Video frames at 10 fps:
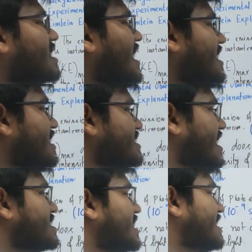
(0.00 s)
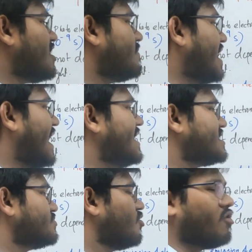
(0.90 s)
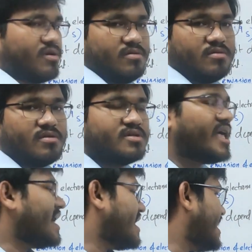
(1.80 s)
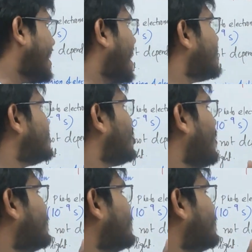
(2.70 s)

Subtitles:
intensity of light is more, the energy of the